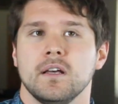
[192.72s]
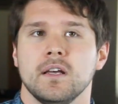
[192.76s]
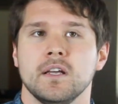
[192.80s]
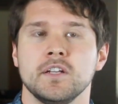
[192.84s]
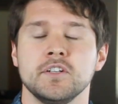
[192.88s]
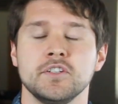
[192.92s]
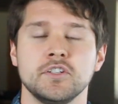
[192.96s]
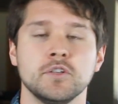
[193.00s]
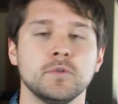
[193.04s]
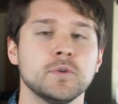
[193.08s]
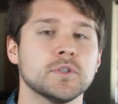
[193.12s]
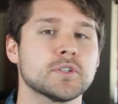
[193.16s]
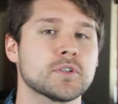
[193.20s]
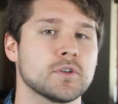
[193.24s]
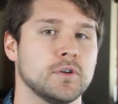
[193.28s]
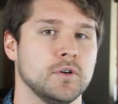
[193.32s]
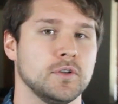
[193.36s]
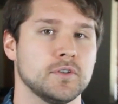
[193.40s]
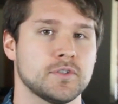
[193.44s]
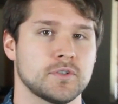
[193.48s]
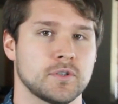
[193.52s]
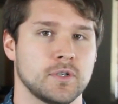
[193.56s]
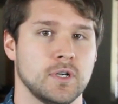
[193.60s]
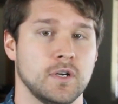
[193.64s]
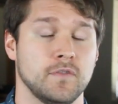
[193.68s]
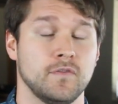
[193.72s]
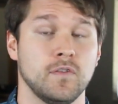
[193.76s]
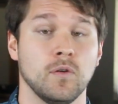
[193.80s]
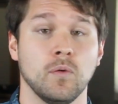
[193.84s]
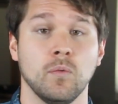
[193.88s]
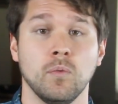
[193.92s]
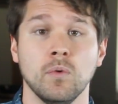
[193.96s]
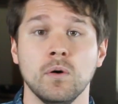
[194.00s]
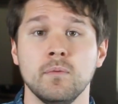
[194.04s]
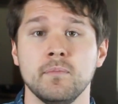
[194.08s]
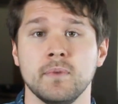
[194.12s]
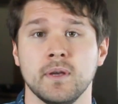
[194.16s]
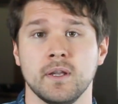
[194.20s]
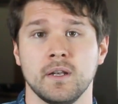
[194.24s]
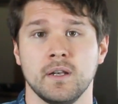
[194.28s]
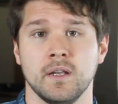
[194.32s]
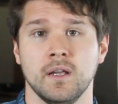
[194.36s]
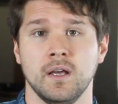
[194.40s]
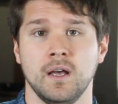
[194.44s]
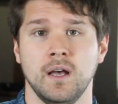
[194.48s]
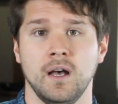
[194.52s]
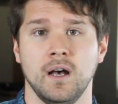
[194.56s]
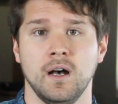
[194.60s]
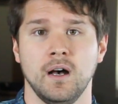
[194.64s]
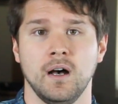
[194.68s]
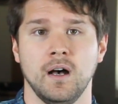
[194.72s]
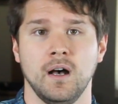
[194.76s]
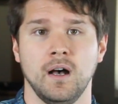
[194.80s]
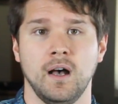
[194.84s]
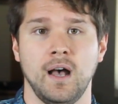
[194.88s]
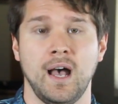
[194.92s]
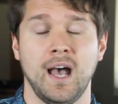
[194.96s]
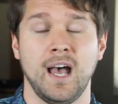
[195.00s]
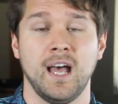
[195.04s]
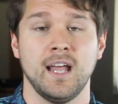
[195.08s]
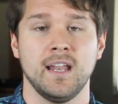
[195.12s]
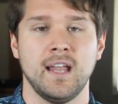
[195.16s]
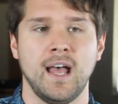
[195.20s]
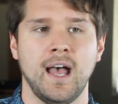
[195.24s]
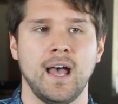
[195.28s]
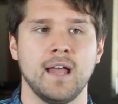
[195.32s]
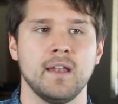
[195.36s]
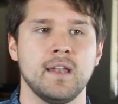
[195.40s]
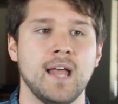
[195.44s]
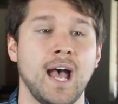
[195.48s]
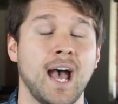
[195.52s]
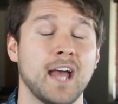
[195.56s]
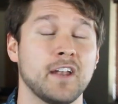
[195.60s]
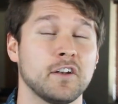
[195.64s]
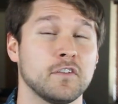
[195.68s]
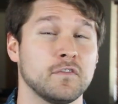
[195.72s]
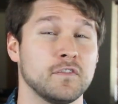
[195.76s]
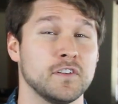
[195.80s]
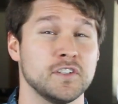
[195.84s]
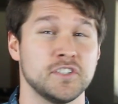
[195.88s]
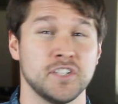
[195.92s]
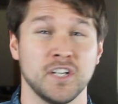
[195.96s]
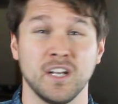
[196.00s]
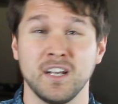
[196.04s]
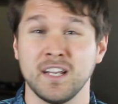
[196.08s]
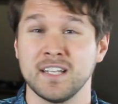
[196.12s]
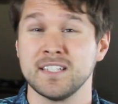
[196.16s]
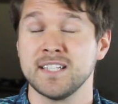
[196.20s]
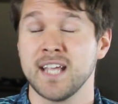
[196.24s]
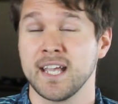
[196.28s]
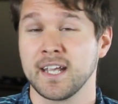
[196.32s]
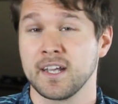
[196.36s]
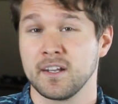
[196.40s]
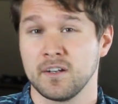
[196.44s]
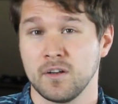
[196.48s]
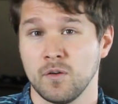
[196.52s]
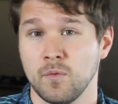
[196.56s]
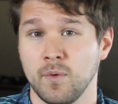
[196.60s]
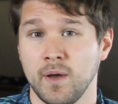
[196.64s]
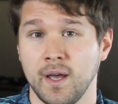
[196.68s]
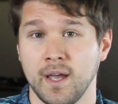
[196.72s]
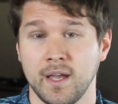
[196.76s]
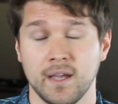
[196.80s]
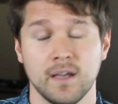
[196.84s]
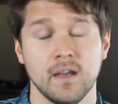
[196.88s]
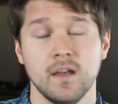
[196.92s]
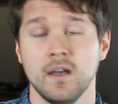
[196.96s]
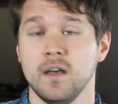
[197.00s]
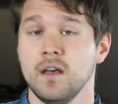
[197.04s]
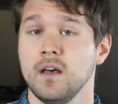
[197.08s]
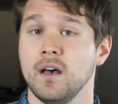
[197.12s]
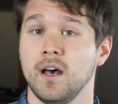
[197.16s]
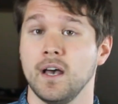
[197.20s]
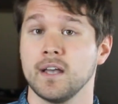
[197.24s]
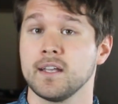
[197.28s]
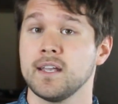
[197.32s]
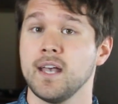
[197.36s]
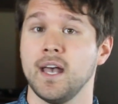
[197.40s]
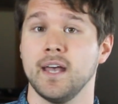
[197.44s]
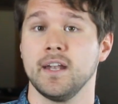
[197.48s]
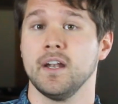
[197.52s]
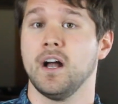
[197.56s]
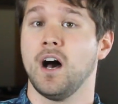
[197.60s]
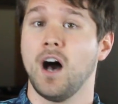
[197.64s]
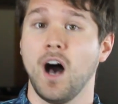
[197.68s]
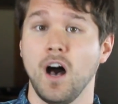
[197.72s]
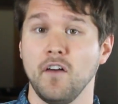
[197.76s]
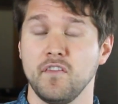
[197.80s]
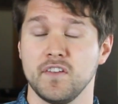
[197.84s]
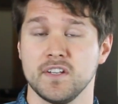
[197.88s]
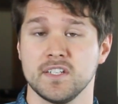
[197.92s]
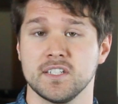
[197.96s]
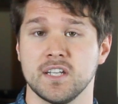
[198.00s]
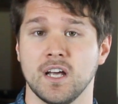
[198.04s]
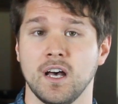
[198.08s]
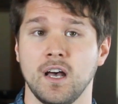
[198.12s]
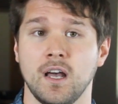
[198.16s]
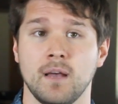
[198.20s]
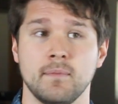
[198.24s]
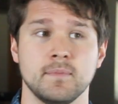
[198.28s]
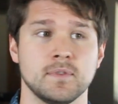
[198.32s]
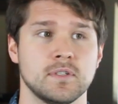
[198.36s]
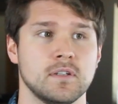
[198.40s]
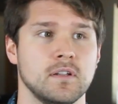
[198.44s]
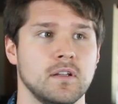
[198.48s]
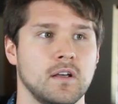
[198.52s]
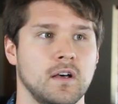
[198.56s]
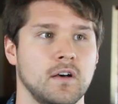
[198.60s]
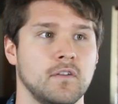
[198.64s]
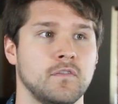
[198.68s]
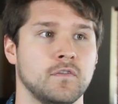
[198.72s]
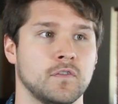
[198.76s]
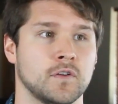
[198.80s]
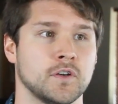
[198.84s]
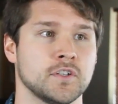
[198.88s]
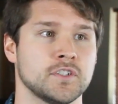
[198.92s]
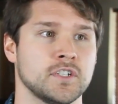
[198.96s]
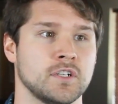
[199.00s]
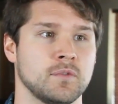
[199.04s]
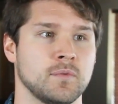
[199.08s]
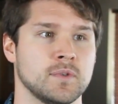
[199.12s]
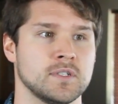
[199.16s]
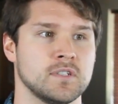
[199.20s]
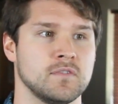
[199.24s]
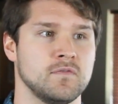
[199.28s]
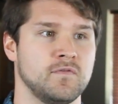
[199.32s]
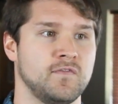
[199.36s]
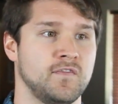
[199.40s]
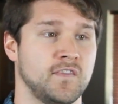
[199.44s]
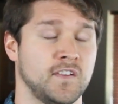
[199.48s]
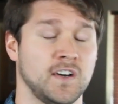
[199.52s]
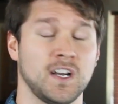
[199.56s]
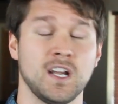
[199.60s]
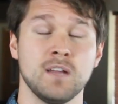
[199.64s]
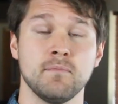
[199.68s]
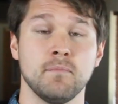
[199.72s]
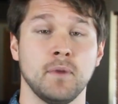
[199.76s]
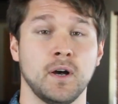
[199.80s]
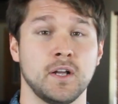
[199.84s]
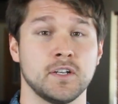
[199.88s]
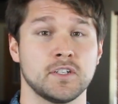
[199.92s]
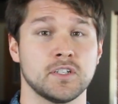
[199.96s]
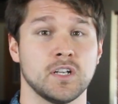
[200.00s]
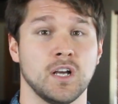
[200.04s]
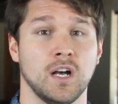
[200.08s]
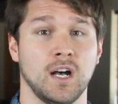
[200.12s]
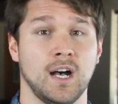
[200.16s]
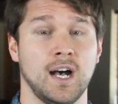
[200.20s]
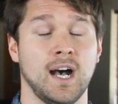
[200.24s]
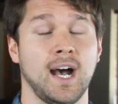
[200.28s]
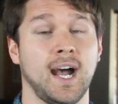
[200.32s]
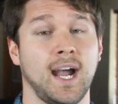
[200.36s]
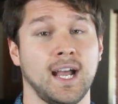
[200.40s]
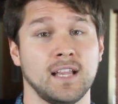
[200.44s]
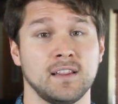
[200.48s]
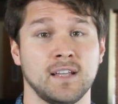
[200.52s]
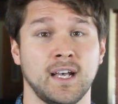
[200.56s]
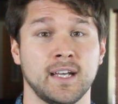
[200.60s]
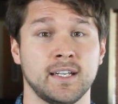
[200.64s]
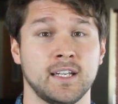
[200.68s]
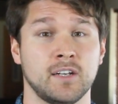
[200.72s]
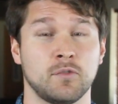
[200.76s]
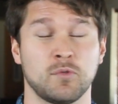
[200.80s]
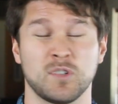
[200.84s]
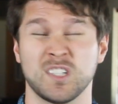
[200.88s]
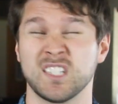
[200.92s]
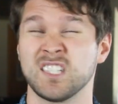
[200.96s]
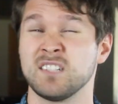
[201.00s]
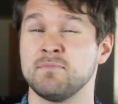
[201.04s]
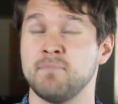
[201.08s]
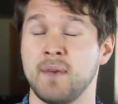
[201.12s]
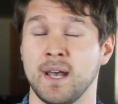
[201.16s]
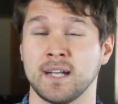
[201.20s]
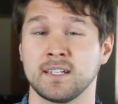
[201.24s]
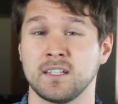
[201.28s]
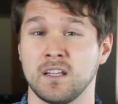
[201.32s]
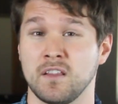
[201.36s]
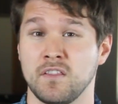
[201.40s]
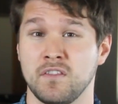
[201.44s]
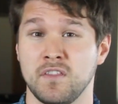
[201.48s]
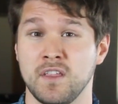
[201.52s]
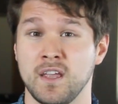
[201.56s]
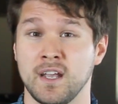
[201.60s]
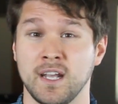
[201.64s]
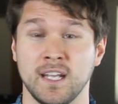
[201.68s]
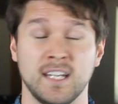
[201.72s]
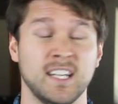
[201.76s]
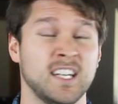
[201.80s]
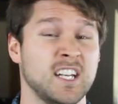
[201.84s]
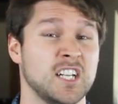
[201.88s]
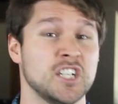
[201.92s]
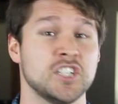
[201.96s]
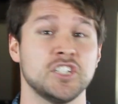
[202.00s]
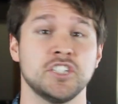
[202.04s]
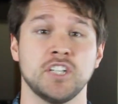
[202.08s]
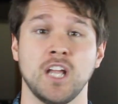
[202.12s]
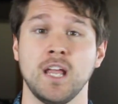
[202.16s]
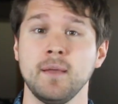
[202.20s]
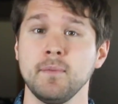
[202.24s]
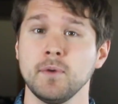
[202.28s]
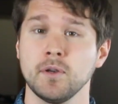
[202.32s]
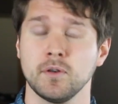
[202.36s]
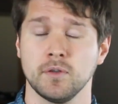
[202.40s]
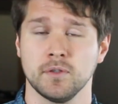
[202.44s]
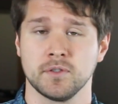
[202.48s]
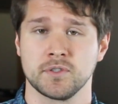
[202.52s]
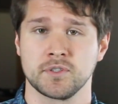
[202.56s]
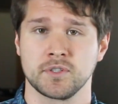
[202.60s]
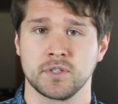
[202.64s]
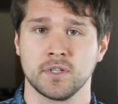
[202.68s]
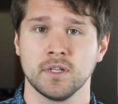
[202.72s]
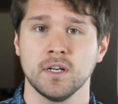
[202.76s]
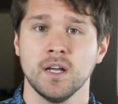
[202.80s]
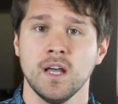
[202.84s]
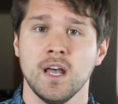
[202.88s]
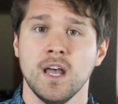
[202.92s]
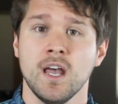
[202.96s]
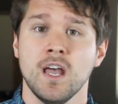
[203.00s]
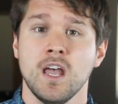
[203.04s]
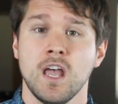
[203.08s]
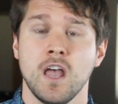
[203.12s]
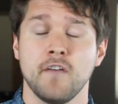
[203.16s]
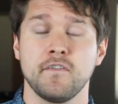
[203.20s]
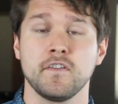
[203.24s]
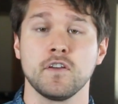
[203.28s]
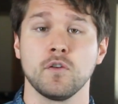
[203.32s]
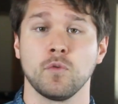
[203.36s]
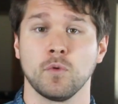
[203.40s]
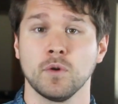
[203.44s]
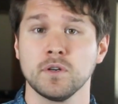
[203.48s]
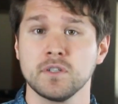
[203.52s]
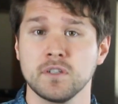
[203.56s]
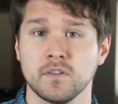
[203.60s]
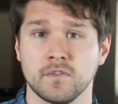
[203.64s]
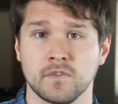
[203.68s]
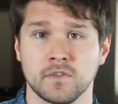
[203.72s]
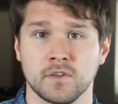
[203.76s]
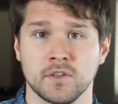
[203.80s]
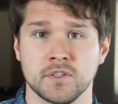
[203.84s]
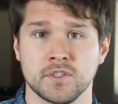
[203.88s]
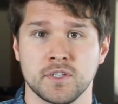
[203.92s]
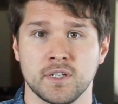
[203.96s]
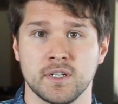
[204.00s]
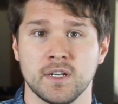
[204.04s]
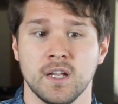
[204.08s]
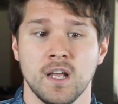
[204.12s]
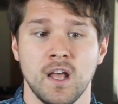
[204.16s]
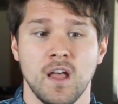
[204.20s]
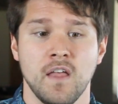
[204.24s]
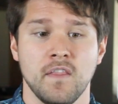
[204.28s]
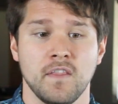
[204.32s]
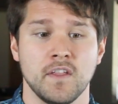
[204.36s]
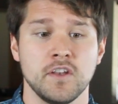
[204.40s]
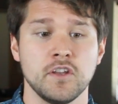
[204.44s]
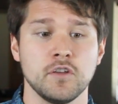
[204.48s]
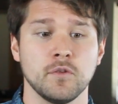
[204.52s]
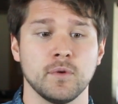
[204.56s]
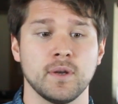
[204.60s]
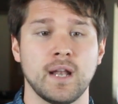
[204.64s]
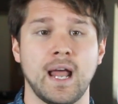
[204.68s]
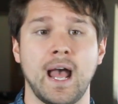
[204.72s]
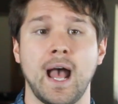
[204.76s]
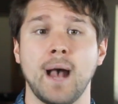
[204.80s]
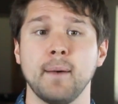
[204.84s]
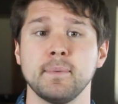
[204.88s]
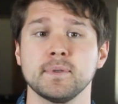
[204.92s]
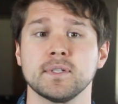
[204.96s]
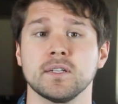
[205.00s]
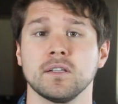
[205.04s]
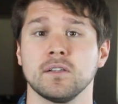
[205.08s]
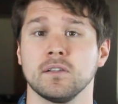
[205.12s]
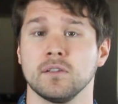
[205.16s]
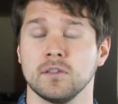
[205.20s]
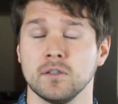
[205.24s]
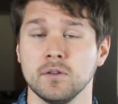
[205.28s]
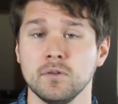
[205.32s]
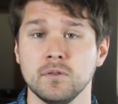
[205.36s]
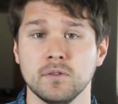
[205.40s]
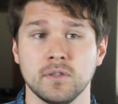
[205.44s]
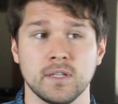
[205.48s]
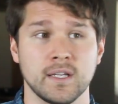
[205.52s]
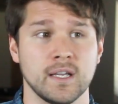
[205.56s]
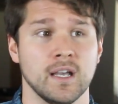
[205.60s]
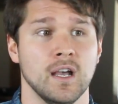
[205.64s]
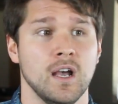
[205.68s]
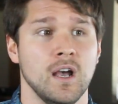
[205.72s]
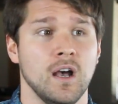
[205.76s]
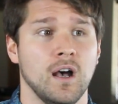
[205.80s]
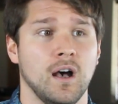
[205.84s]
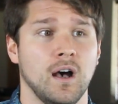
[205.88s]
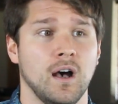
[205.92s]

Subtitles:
In Jewish culture, if a woman had her virginity taken away, again, oftentimes a virgin was very much a highlighted, respected thing. And in the shame culture, if you weren't a virgin, then you would absolutely